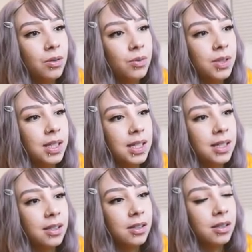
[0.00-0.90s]
Who's
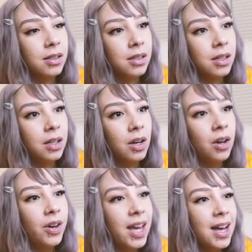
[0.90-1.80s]
this?
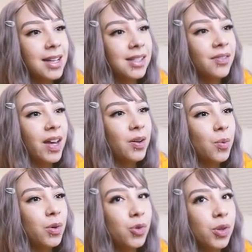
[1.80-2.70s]
Oh yeah, Savannah
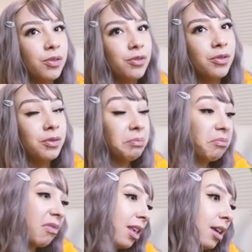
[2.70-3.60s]
Woodruff.
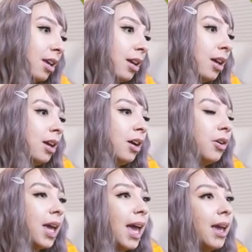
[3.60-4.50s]

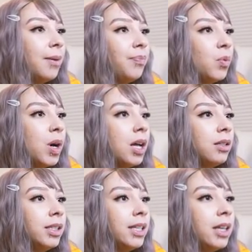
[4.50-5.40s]
Okay,
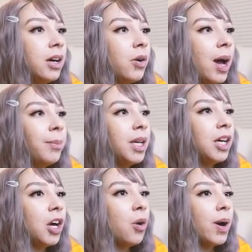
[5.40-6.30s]
well, Lilo, I'm
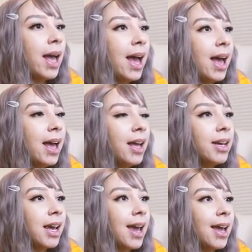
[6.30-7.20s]
gonna go
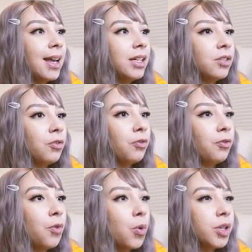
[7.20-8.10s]
ahead and
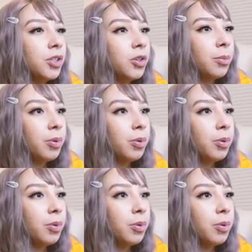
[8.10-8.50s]
force your